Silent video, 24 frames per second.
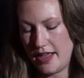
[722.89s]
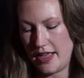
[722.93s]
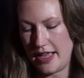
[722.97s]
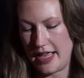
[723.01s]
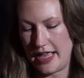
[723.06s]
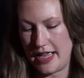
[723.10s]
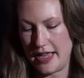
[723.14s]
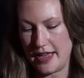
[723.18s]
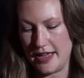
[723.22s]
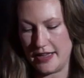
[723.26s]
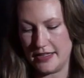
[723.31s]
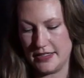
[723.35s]

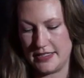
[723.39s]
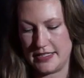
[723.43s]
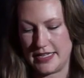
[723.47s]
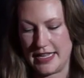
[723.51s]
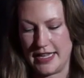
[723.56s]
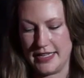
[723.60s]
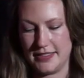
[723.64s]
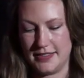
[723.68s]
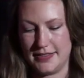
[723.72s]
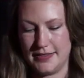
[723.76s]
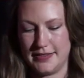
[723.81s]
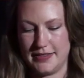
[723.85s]
And
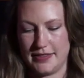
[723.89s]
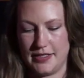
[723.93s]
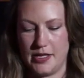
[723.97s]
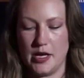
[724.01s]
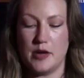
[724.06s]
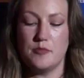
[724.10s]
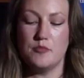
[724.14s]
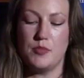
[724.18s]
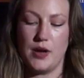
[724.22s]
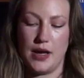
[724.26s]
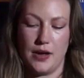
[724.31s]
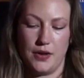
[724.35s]
it's
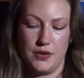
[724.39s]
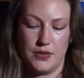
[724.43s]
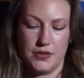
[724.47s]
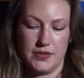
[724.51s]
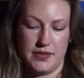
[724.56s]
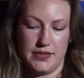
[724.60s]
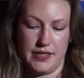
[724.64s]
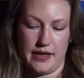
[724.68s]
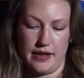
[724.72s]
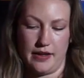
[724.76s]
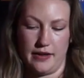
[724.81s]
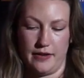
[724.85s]

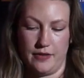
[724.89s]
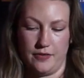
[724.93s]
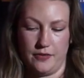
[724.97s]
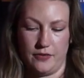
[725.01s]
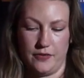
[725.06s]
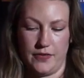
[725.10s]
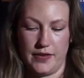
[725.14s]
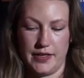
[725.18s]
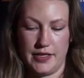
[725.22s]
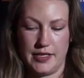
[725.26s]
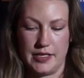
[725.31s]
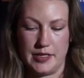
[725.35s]
composed
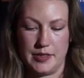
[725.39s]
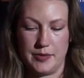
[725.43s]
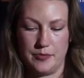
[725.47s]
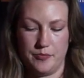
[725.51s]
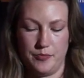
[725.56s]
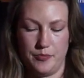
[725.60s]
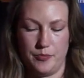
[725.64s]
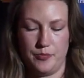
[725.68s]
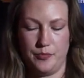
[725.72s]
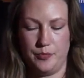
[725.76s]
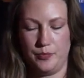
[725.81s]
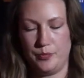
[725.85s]
of
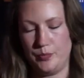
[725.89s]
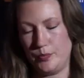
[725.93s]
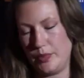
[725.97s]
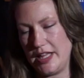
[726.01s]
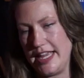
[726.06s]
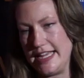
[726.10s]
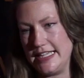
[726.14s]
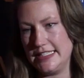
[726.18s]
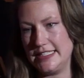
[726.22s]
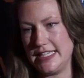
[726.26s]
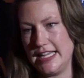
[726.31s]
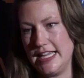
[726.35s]

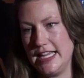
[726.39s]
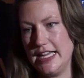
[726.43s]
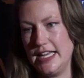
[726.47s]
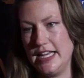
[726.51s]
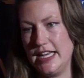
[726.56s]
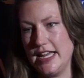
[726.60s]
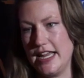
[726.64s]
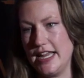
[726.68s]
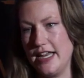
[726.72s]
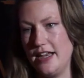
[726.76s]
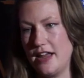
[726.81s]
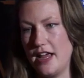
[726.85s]

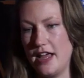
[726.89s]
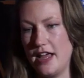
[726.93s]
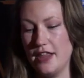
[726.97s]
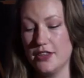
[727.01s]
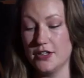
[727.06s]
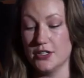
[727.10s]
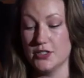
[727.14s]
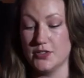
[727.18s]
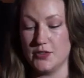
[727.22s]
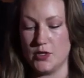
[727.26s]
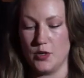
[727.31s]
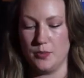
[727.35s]
plankton and
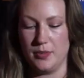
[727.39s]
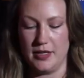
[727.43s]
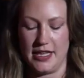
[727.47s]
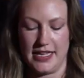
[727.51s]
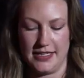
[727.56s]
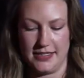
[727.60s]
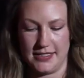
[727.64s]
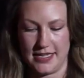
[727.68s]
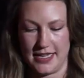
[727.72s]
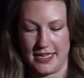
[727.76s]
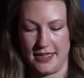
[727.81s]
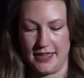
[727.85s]
other
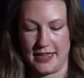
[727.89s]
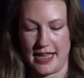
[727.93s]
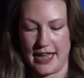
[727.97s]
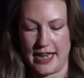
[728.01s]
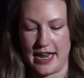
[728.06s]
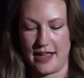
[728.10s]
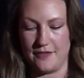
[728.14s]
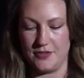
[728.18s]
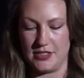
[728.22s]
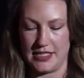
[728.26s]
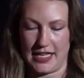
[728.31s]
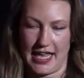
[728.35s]
zooplankton that
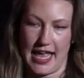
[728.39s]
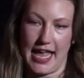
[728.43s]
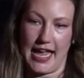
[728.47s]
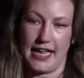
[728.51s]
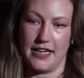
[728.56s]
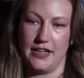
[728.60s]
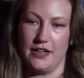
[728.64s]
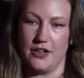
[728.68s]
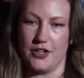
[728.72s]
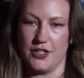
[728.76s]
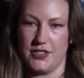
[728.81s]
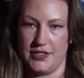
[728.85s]
have decayed
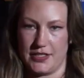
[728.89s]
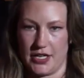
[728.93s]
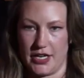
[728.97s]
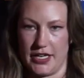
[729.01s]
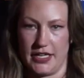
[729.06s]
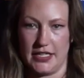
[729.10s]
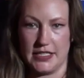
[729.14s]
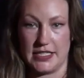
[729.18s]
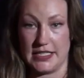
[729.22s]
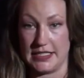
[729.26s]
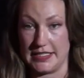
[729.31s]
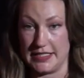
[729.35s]
and are
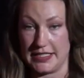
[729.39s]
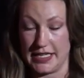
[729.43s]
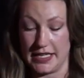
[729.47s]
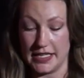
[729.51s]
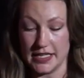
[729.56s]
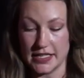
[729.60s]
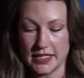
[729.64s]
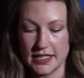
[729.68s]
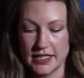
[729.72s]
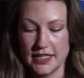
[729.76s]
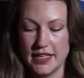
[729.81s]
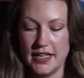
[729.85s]
starting to
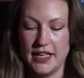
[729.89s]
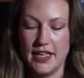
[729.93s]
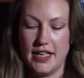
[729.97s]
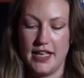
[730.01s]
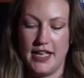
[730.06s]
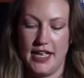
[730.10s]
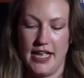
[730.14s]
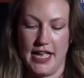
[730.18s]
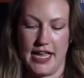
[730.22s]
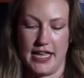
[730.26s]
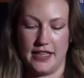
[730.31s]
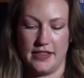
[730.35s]
sink.
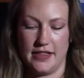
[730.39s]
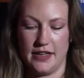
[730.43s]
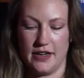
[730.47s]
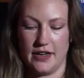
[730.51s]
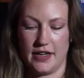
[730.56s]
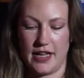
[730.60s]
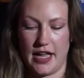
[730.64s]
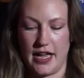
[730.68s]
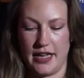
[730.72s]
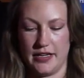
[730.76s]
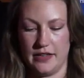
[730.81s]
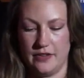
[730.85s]
And they're
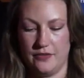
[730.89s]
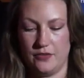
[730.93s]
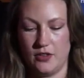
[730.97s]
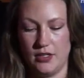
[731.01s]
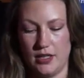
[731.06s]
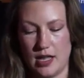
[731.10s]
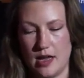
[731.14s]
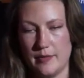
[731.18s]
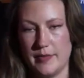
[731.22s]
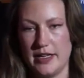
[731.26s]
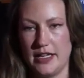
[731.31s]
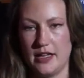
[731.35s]
kind of
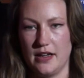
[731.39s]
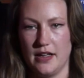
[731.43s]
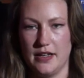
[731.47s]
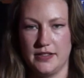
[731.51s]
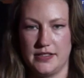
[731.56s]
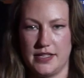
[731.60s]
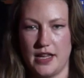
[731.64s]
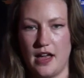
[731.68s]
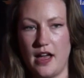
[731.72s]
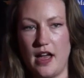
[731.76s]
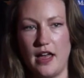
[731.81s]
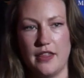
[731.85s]
glomming
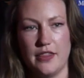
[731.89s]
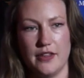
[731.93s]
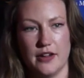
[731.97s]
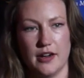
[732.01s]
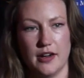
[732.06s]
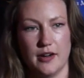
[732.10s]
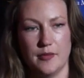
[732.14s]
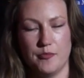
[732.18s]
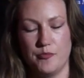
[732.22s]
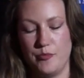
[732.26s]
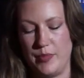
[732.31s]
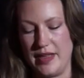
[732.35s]
onto
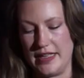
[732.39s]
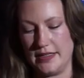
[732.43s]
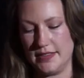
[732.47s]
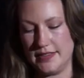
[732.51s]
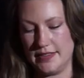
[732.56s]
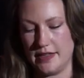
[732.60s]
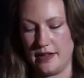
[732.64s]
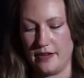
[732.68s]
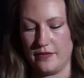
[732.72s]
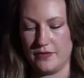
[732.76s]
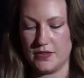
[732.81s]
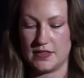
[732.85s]
other bits
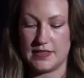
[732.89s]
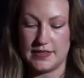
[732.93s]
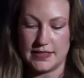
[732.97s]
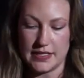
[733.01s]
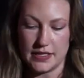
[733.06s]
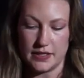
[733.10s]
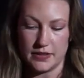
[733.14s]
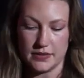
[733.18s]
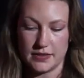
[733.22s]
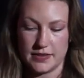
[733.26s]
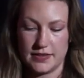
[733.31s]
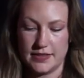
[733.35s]
of
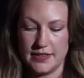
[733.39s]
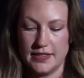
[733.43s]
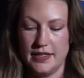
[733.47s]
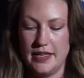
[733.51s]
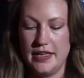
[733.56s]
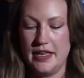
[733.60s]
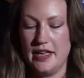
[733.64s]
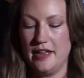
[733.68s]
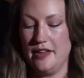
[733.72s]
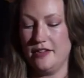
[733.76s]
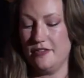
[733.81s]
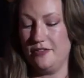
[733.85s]
silts,
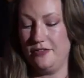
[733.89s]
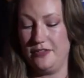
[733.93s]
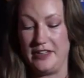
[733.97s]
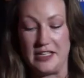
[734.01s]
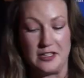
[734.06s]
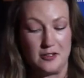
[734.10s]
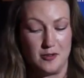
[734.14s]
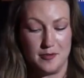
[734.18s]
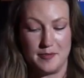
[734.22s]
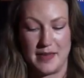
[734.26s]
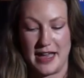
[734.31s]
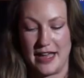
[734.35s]

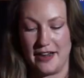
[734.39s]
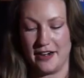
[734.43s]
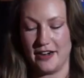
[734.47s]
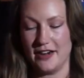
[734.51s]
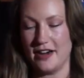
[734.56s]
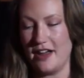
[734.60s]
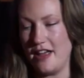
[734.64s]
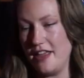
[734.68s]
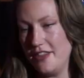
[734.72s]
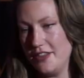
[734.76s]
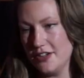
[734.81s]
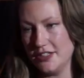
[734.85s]
fecal matter,
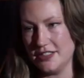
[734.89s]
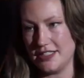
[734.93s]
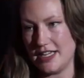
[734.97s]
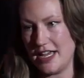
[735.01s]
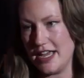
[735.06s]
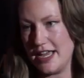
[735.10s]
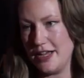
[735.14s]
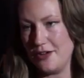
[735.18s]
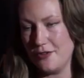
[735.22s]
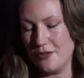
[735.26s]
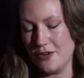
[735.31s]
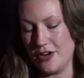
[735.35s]
other
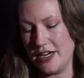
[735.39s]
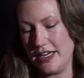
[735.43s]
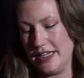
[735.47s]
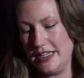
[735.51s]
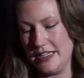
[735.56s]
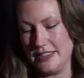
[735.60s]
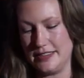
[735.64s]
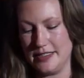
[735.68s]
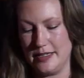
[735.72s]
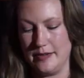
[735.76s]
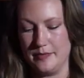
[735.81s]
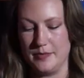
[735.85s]
dying
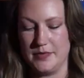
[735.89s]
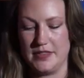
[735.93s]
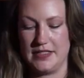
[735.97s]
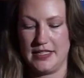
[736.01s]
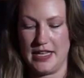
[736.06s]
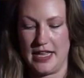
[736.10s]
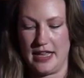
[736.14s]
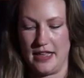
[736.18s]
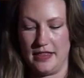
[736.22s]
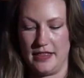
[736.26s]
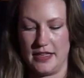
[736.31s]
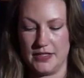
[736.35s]
organisms,
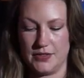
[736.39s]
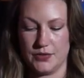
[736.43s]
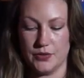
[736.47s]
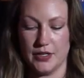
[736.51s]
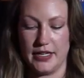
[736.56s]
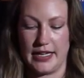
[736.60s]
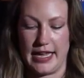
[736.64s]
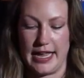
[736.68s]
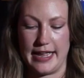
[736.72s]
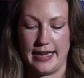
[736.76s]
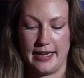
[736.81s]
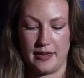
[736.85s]
and this
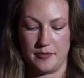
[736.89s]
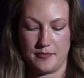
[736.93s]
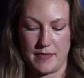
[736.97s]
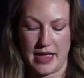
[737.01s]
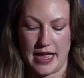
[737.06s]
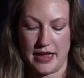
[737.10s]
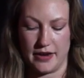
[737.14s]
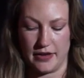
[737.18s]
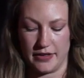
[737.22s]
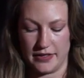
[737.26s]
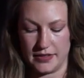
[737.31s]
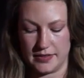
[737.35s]
organic
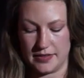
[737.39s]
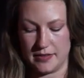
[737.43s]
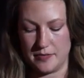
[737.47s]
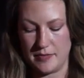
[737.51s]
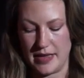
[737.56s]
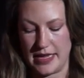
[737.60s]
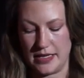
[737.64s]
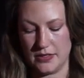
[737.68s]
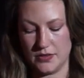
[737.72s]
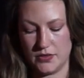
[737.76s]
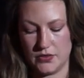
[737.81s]
matter is the main